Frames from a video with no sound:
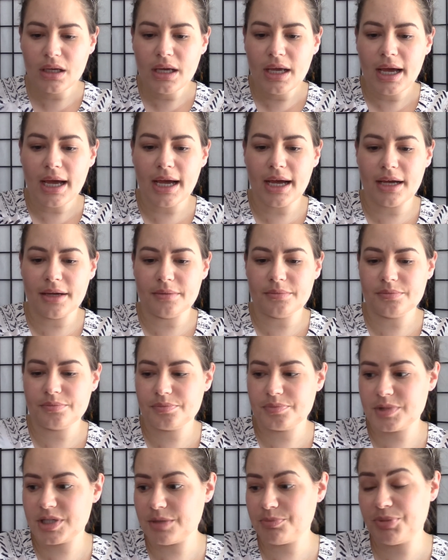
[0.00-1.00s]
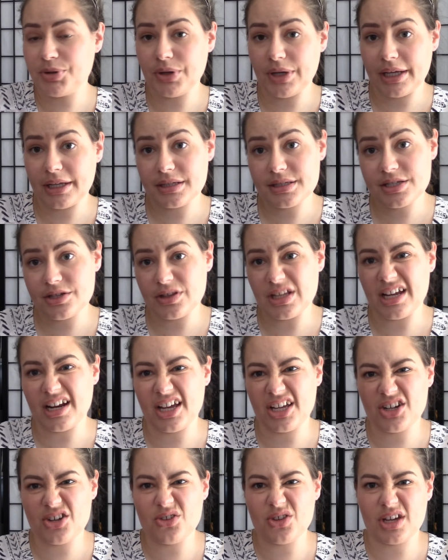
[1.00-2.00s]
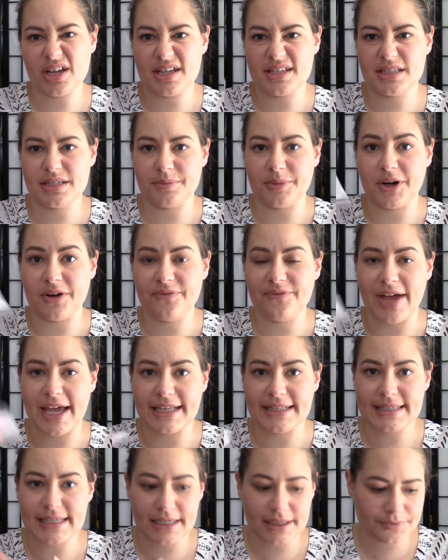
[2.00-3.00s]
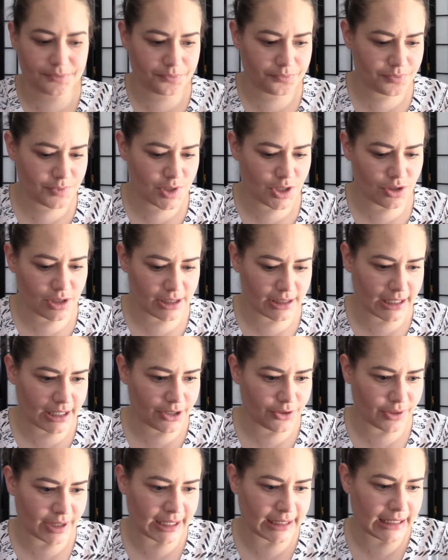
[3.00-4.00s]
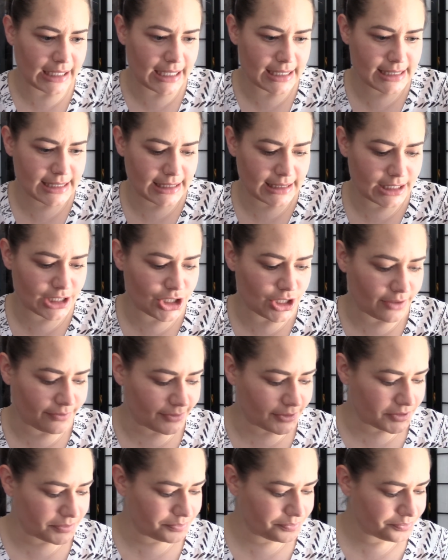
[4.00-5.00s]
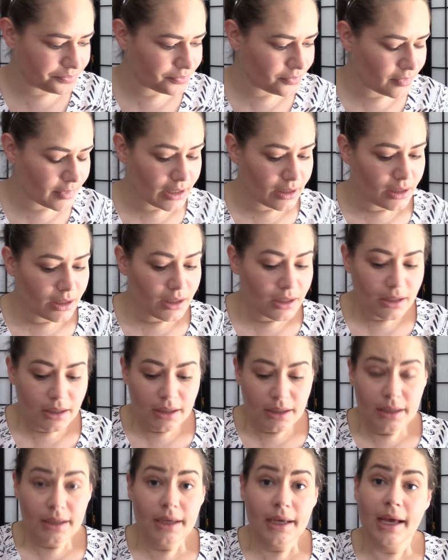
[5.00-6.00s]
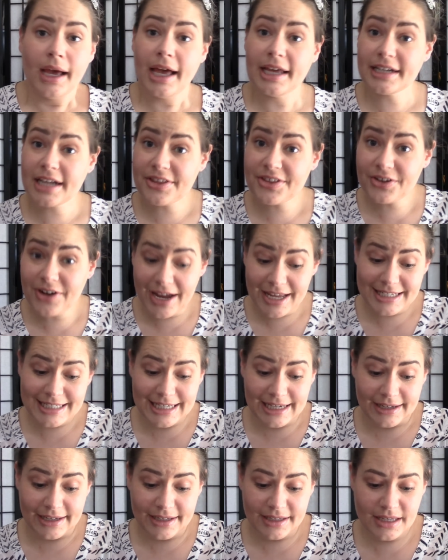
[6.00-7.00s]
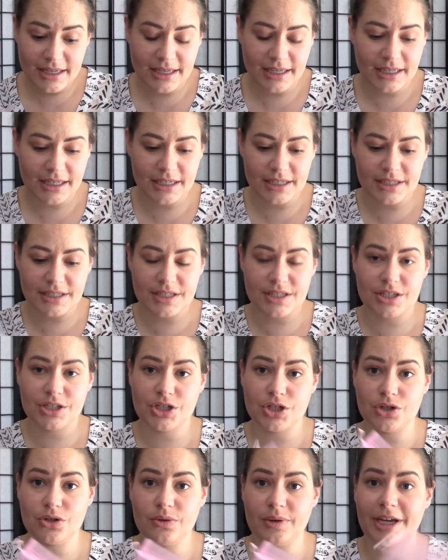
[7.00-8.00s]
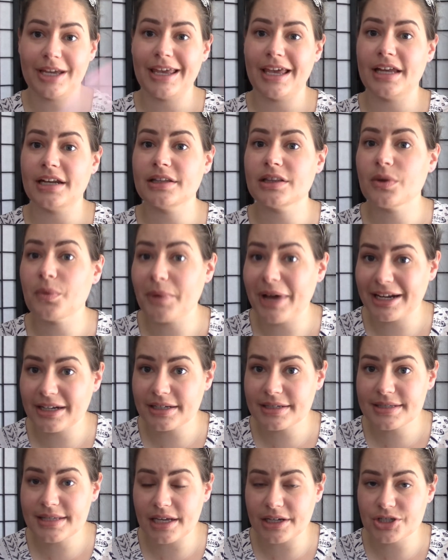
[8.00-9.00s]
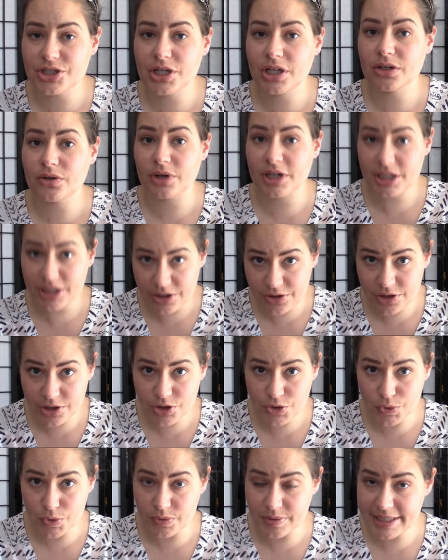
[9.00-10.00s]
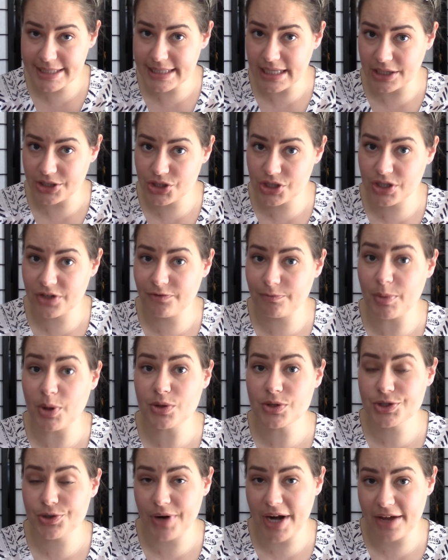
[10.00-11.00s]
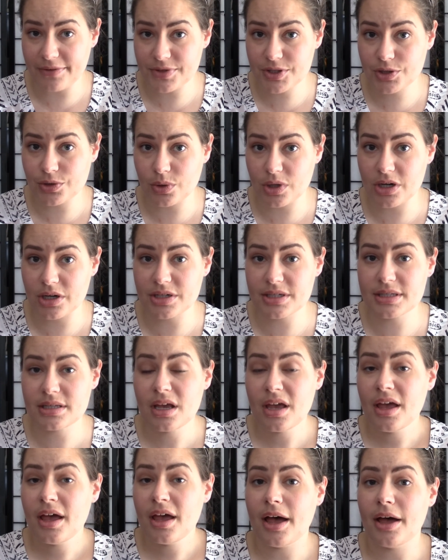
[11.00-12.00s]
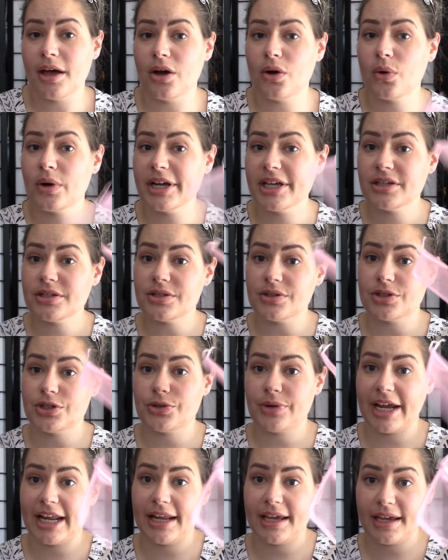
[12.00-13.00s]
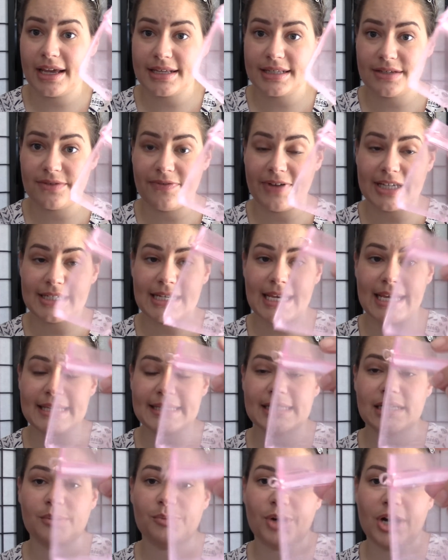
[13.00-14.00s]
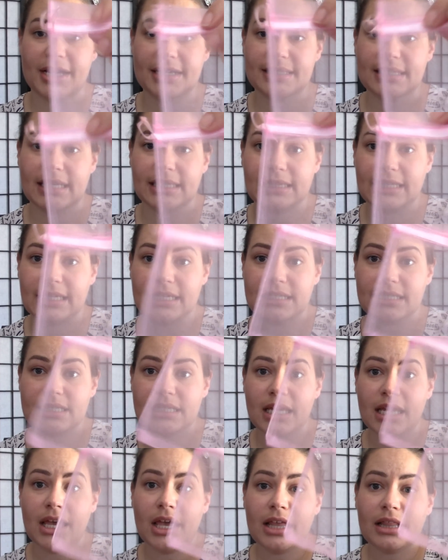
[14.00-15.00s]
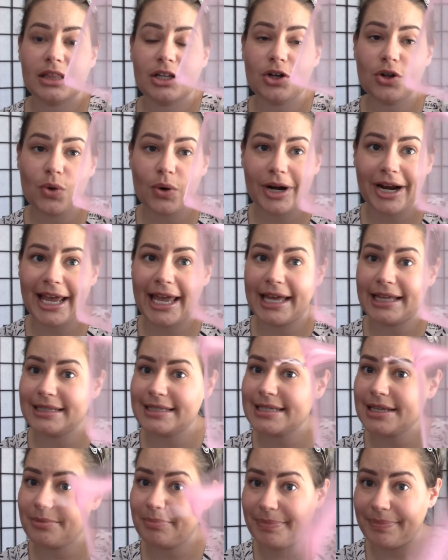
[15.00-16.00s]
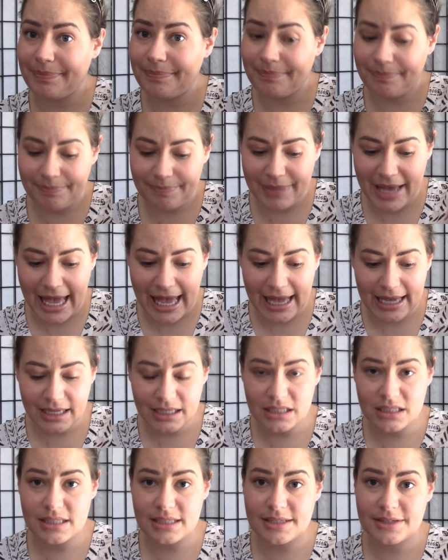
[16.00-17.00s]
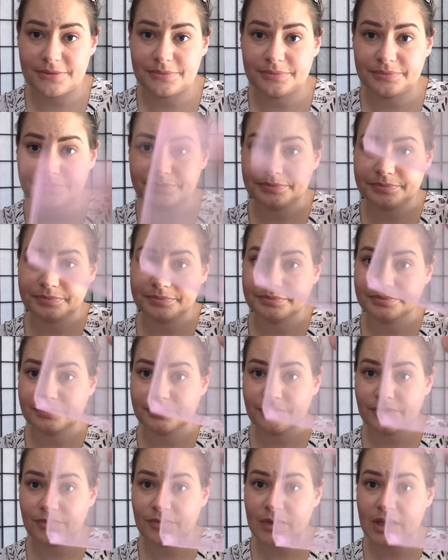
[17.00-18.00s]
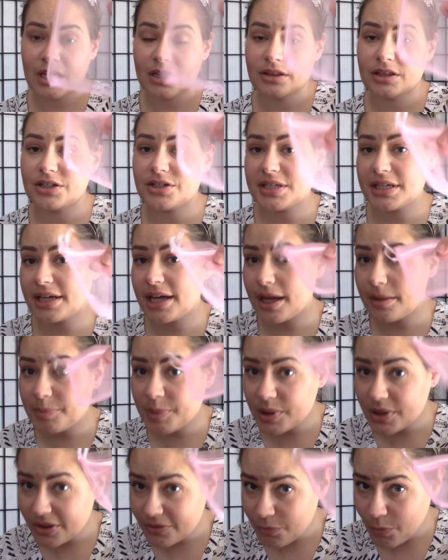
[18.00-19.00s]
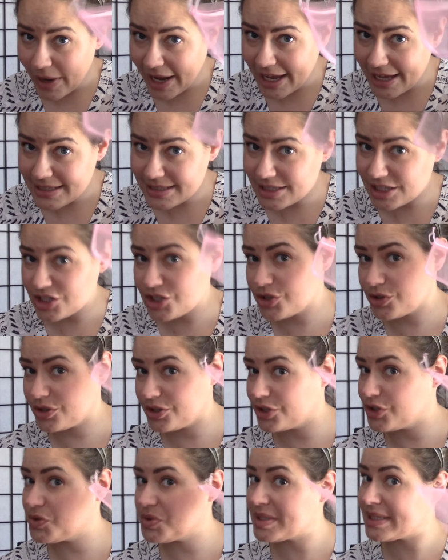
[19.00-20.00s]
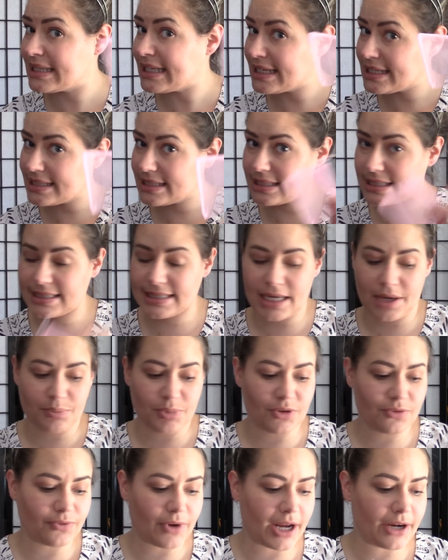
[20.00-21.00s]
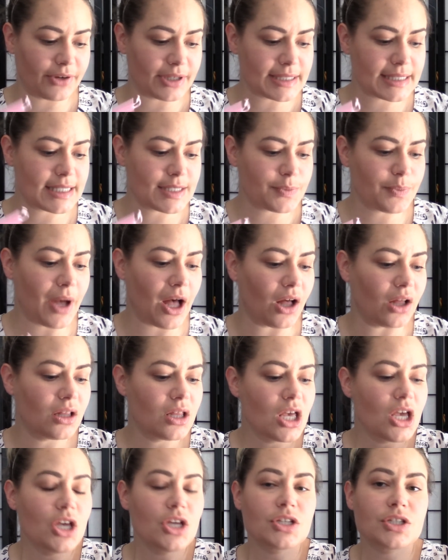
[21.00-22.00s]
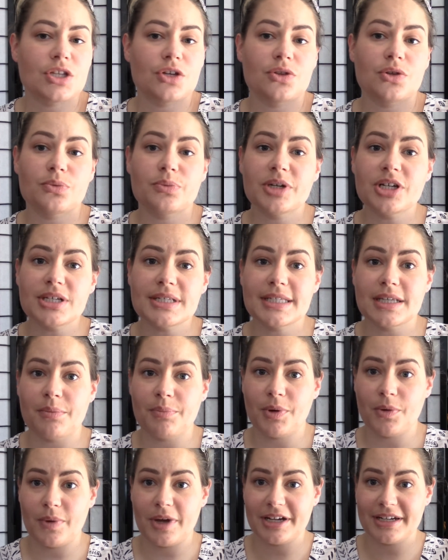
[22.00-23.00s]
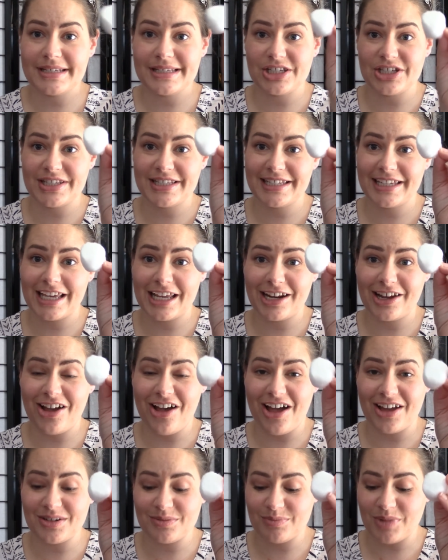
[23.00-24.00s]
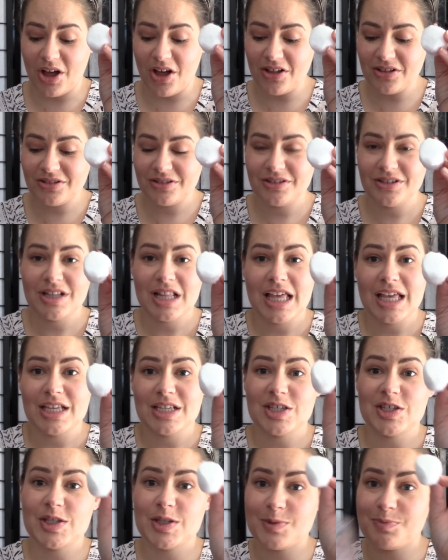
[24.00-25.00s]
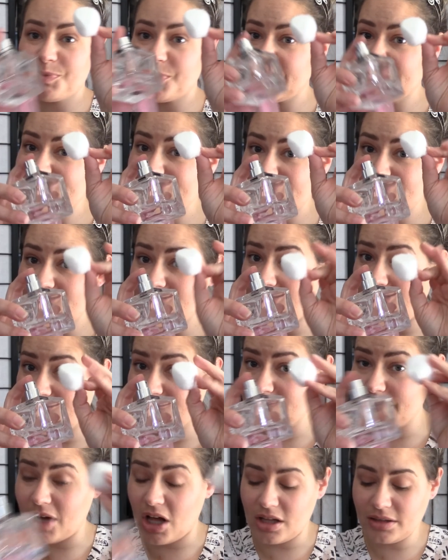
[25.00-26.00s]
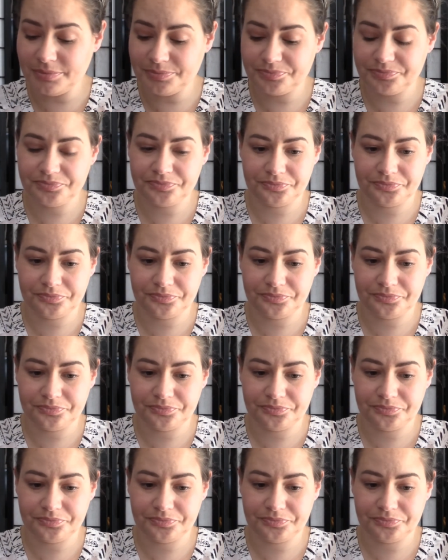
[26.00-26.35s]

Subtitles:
to put so that I know the customer finds it, so that they don't get lost in the shuffle. Another idea is to, again, in the wedding section or near the jewelry section of most craft stores, Oriental Trading has a fantastic price on these little organza bags. There's a couple of ways that you can use these to sample fragrance as well. So the real simple one is just to get a cotton ball, spritz the cotton ball,